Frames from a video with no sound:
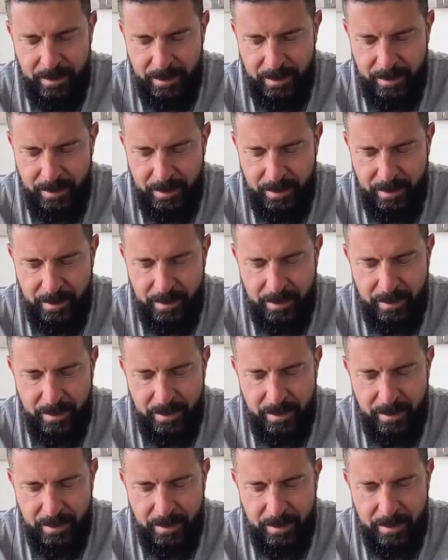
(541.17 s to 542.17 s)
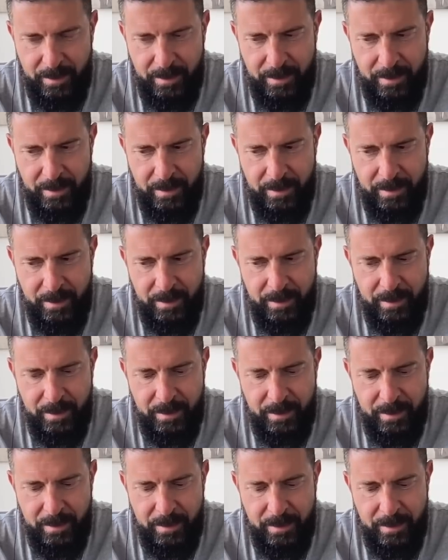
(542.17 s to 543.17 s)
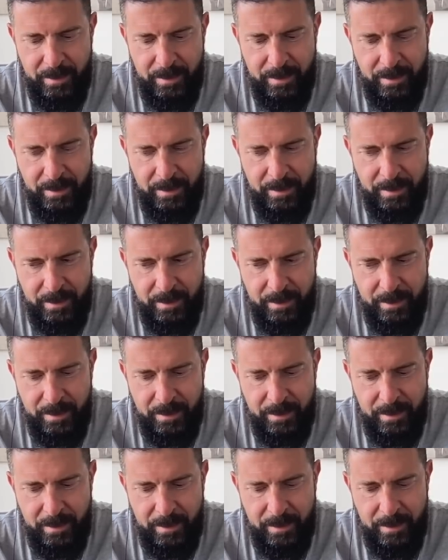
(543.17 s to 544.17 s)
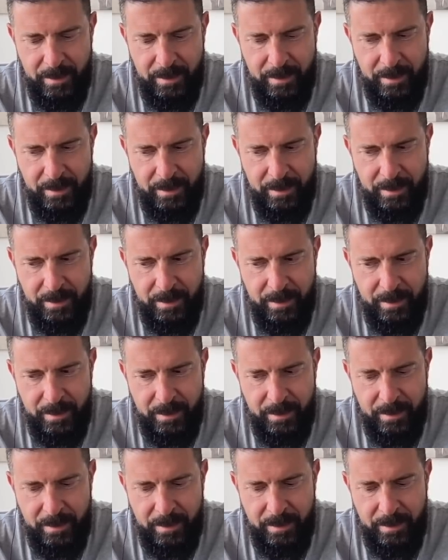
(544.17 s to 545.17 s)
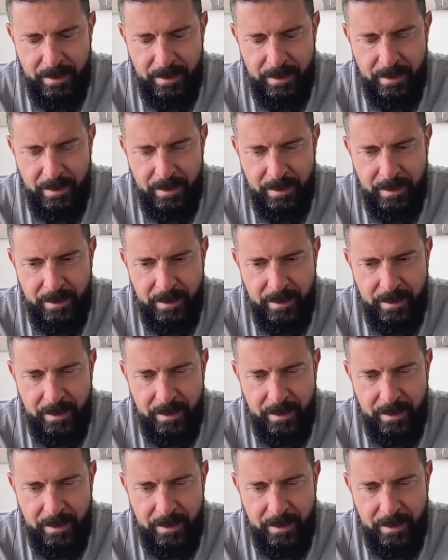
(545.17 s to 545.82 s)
No words are spoken by the person on screen.